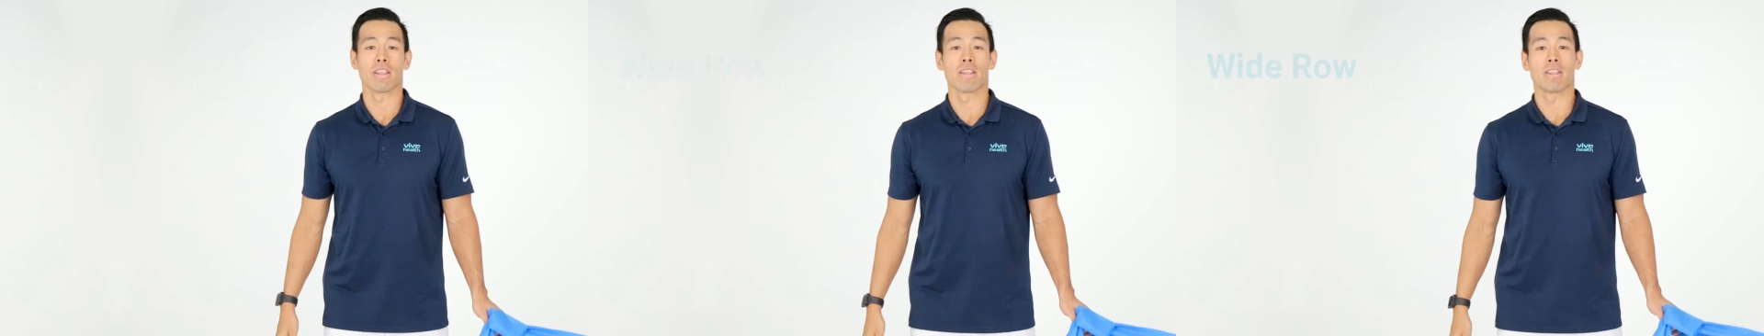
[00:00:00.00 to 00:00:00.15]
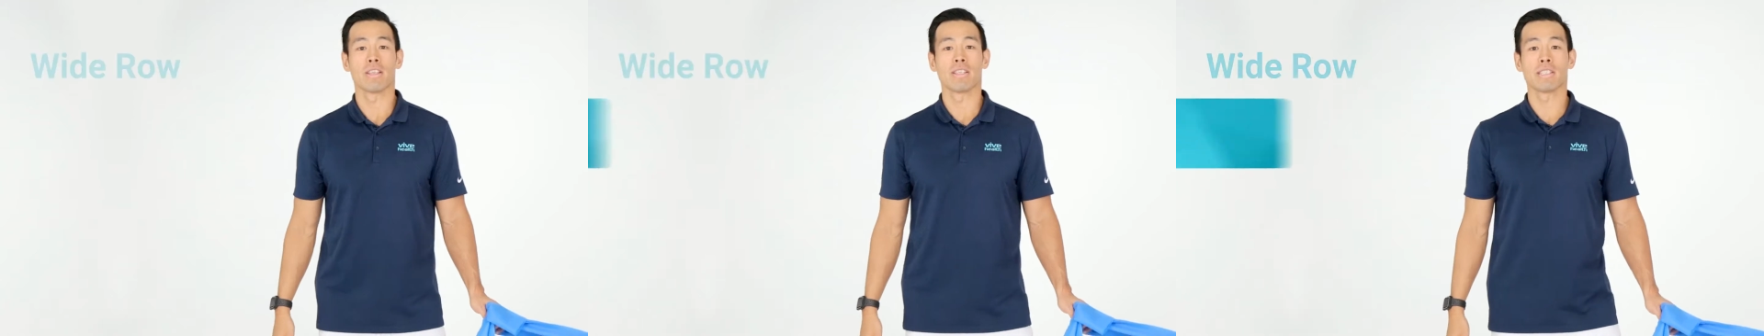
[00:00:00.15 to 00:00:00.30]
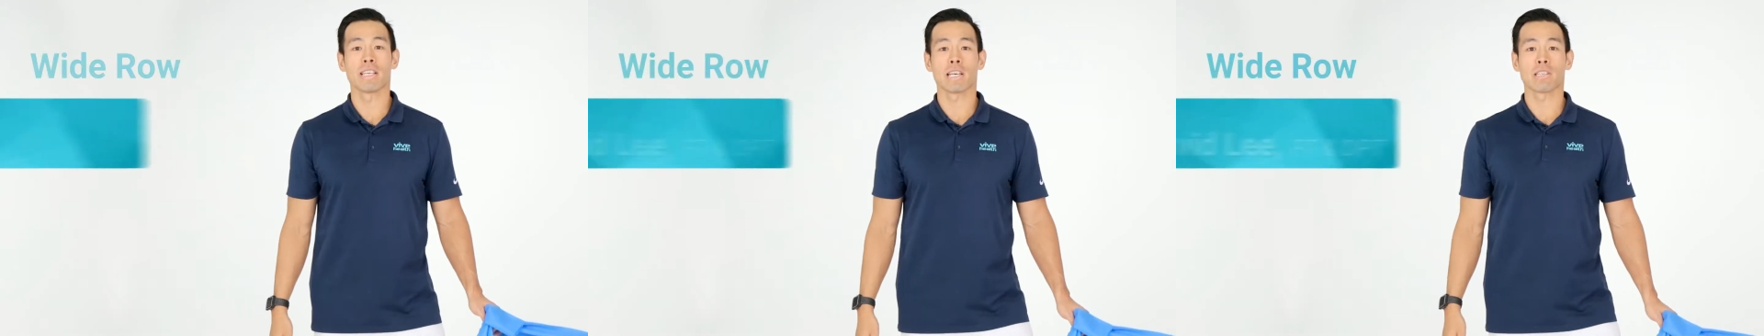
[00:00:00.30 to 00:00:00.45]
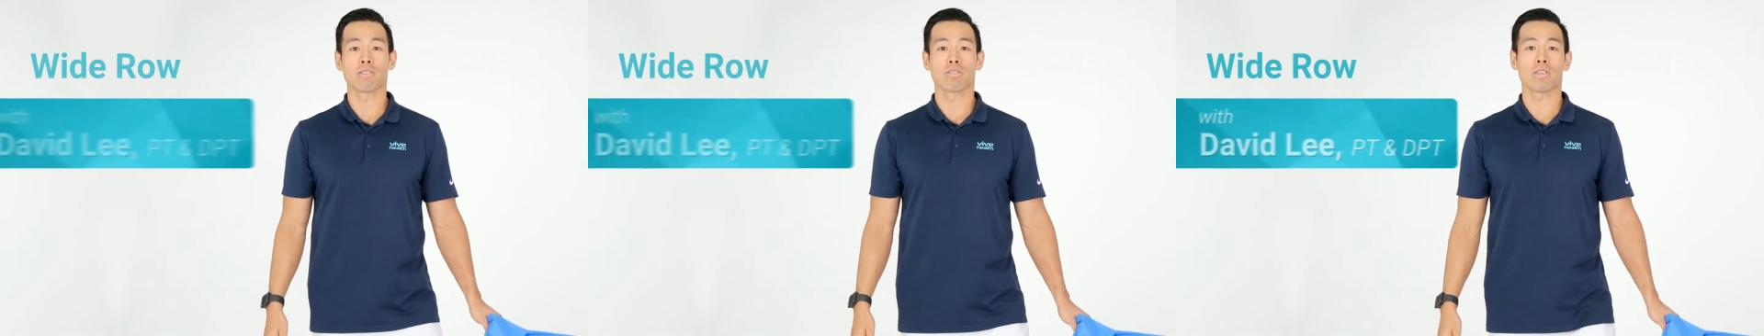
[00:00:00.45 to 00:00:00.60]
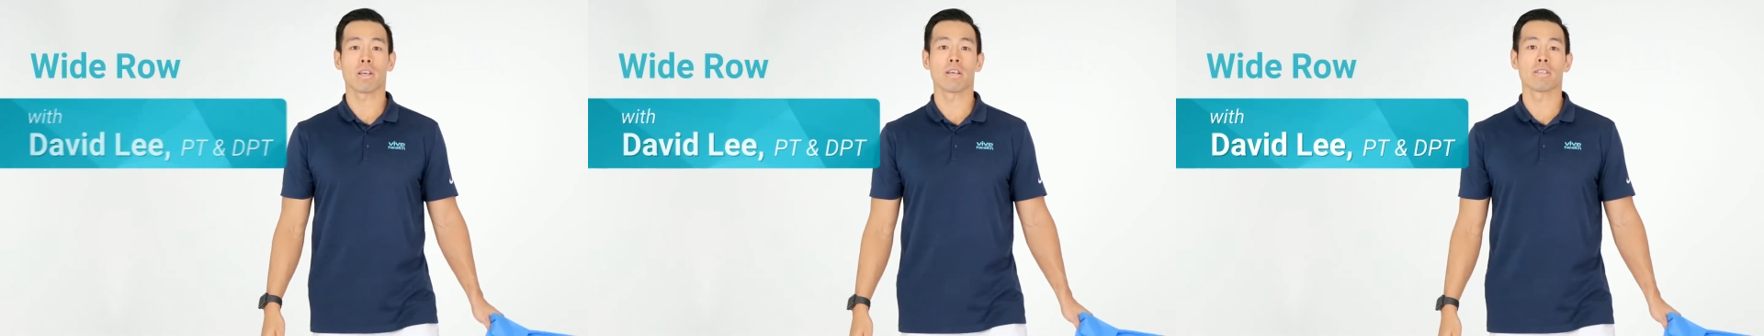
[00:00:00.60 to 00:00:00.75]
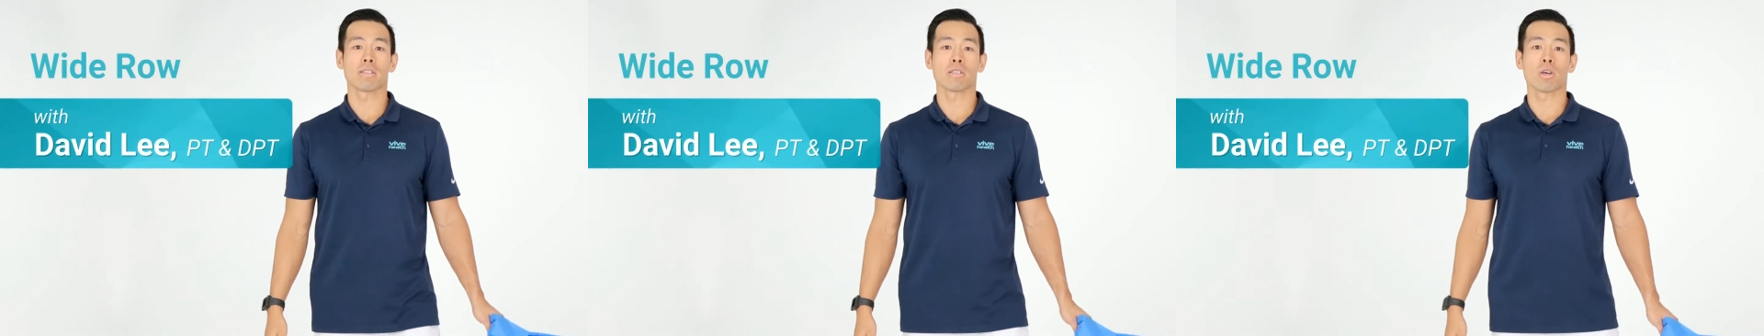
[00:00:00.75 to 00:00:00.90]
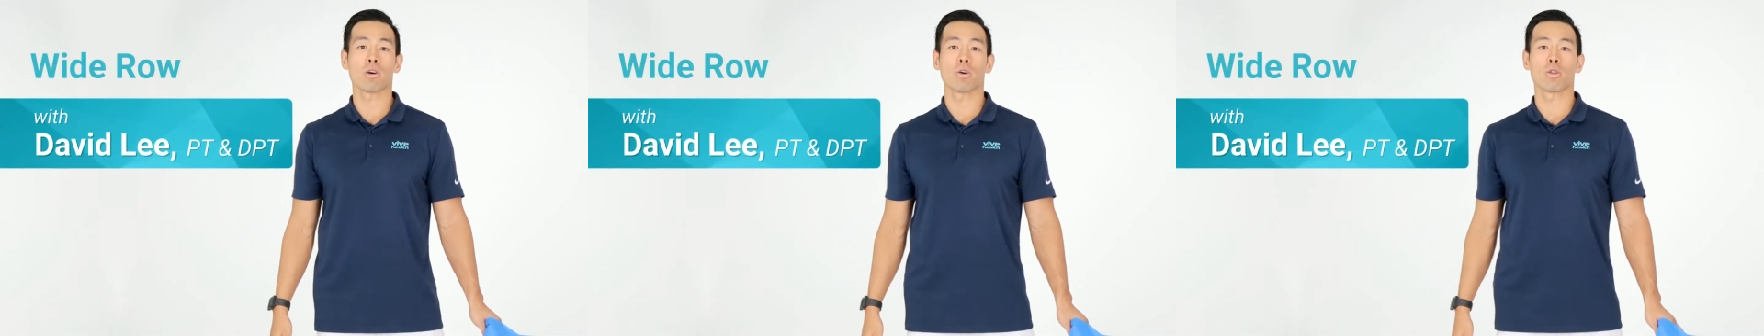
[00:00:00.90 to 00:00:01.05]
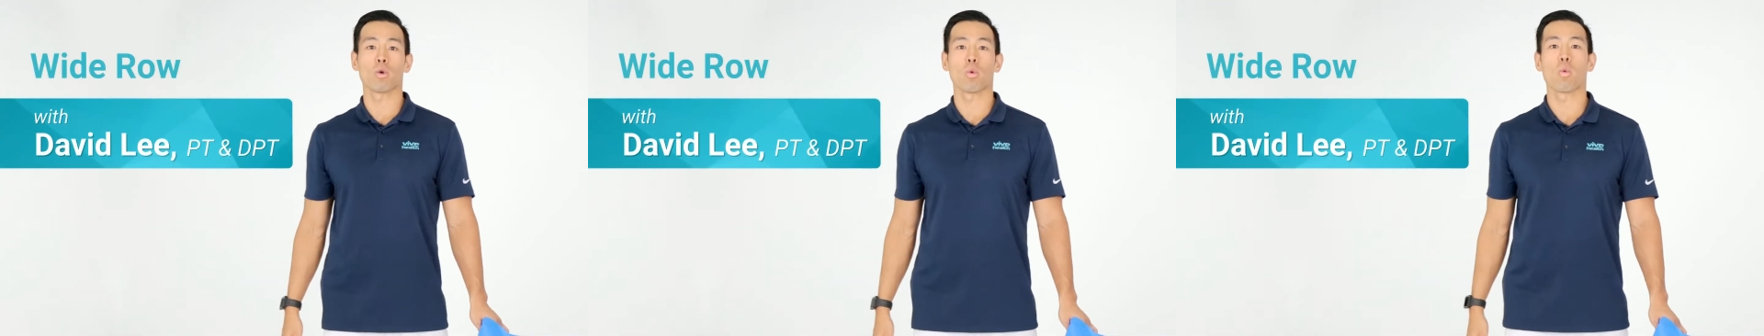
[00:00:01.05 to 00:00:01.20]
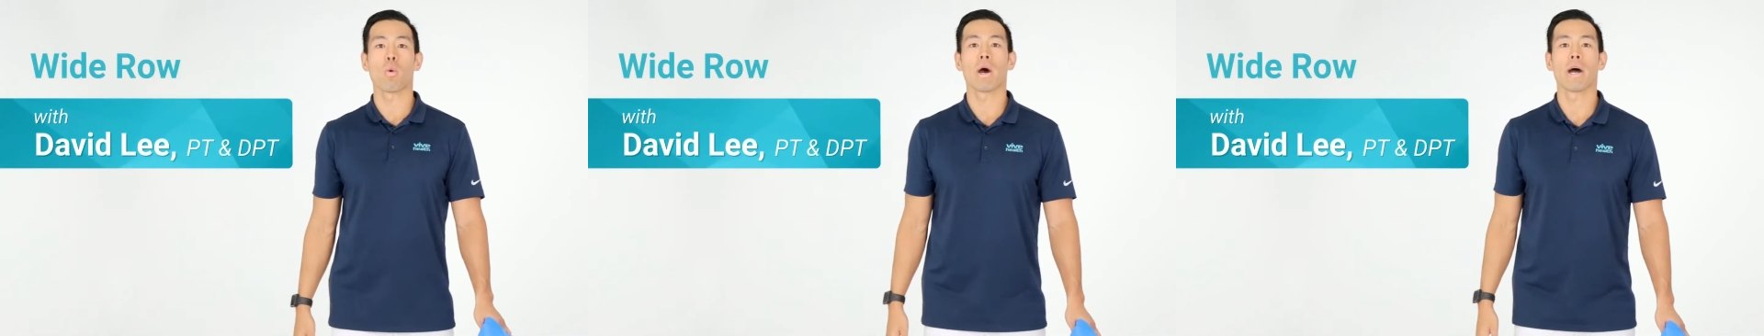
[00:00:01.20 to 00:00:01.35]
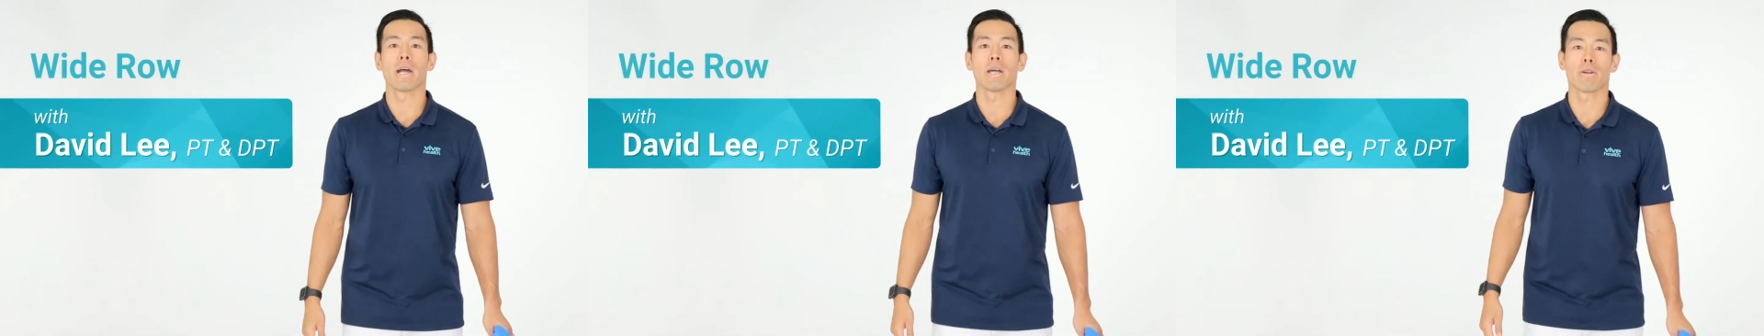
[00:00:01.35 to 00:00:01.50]
This exercise is called the
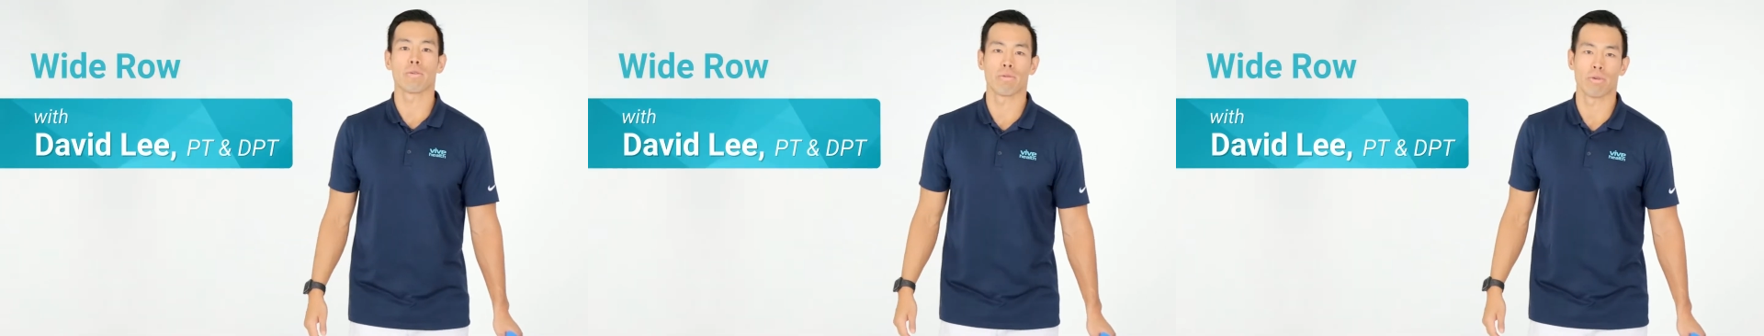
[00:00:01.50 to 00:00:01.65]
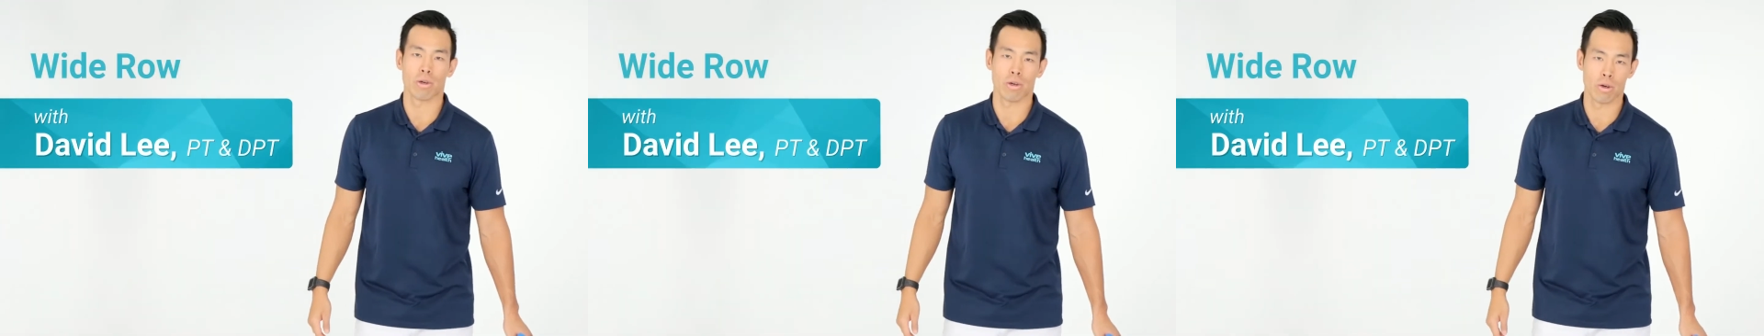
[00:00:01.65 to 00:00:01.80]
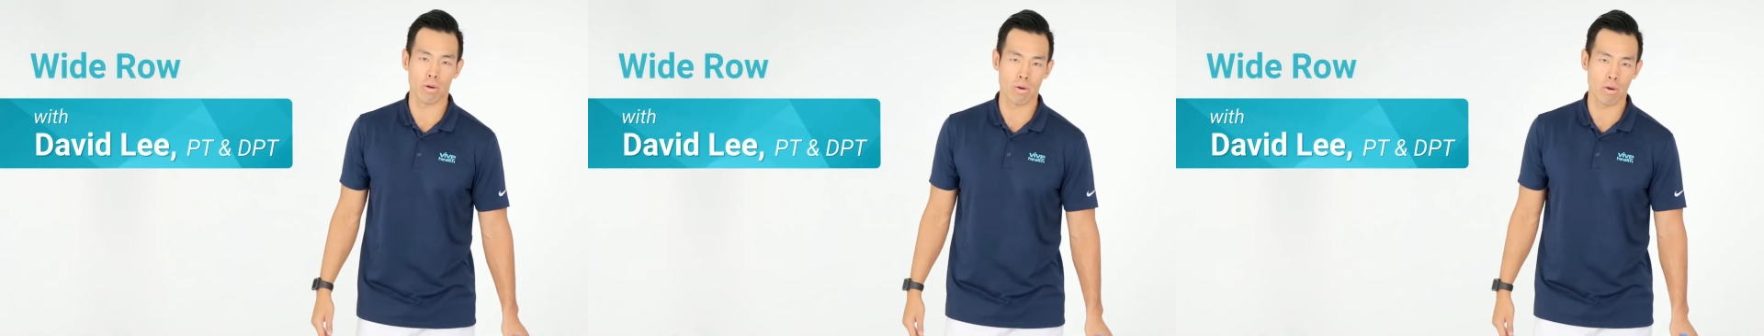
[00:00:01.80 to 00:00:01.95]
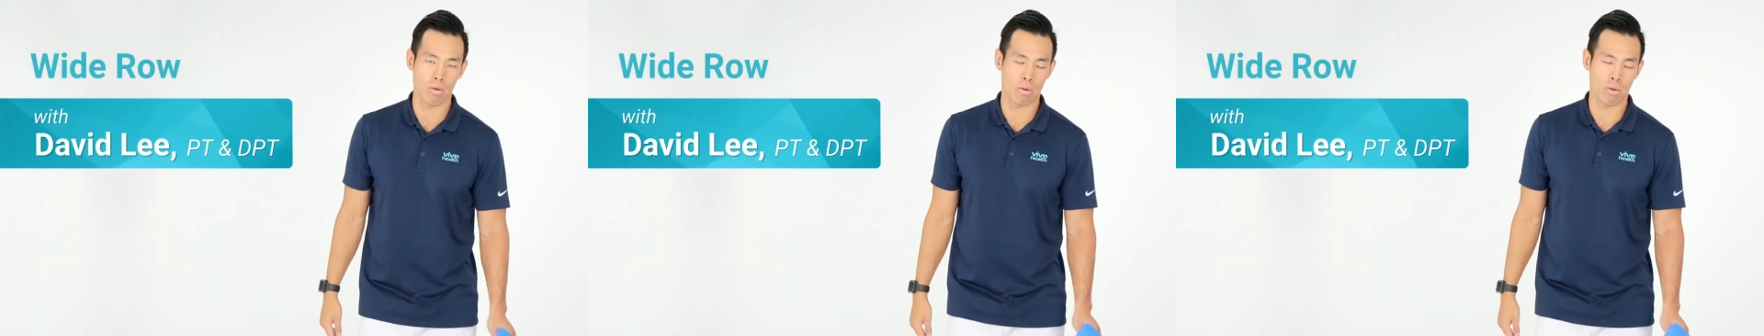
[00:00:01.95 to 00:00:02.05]
wide row.